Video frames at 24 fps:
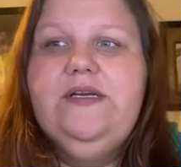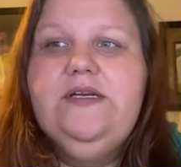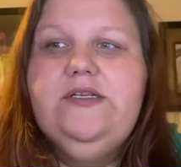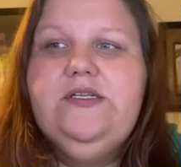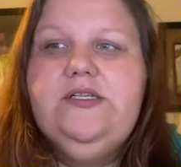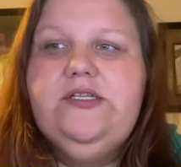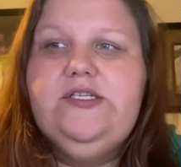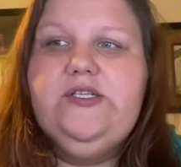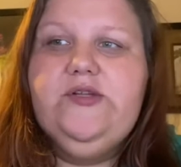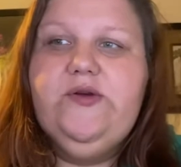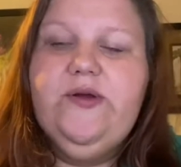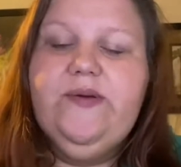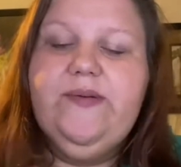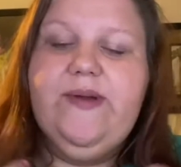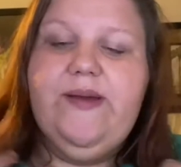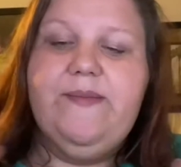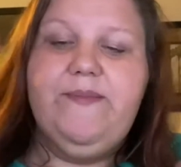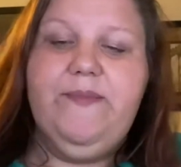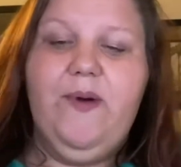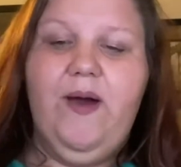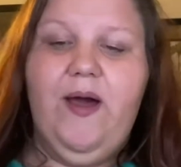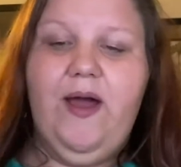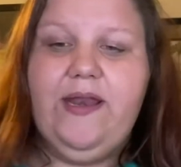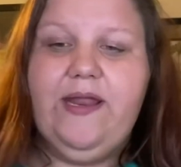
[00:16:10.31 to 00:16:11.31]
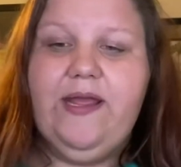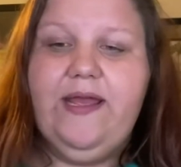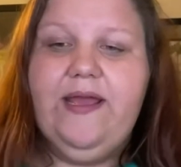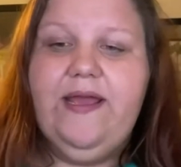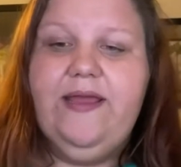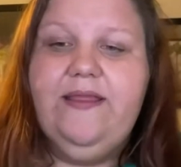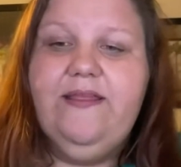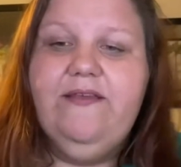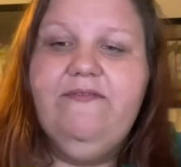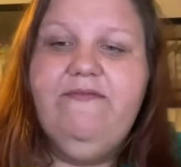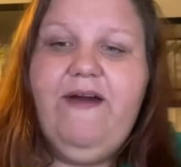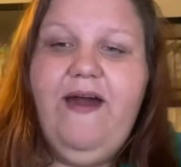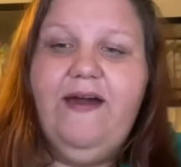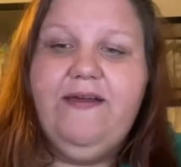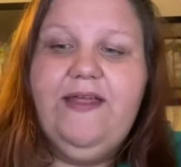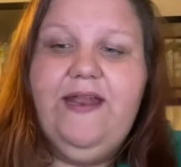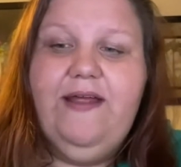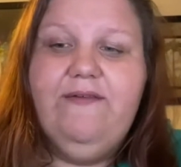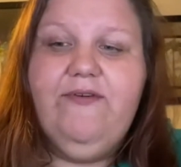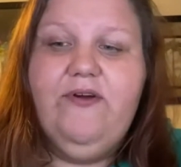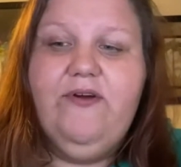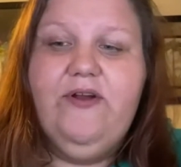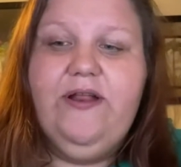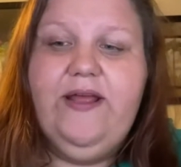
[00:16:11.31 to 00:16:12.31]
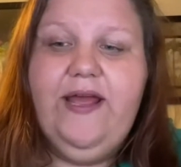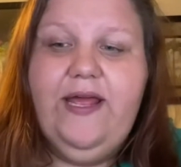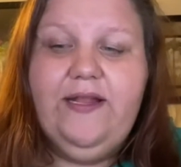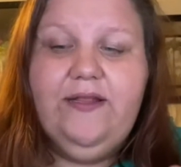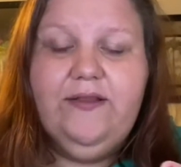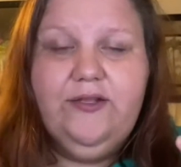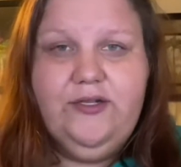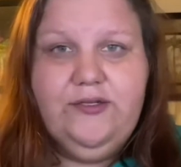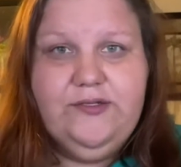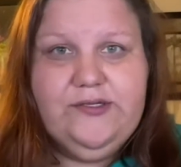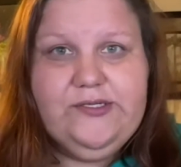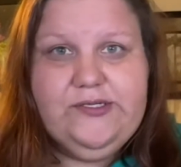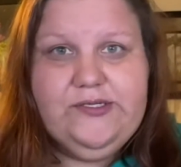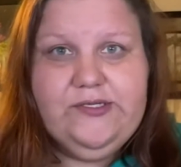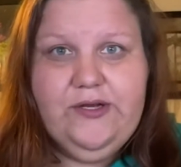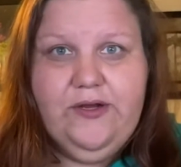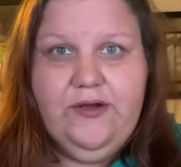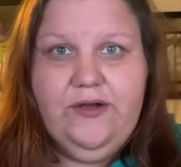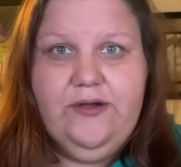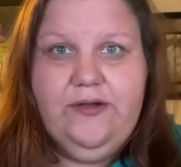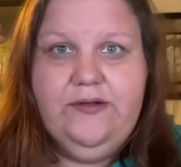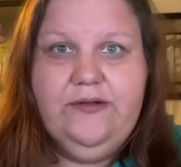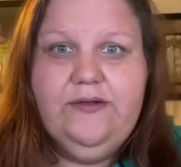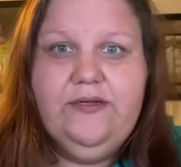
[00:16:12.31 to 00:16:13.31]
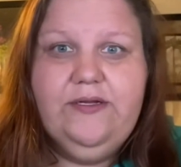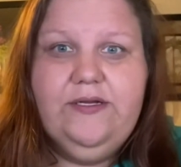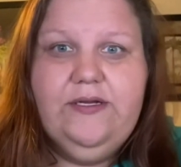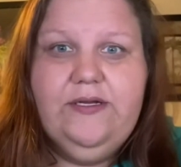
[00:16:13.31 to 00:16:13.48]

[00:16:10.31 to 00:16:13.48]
just knowing my body and the fact that I've already had a little stall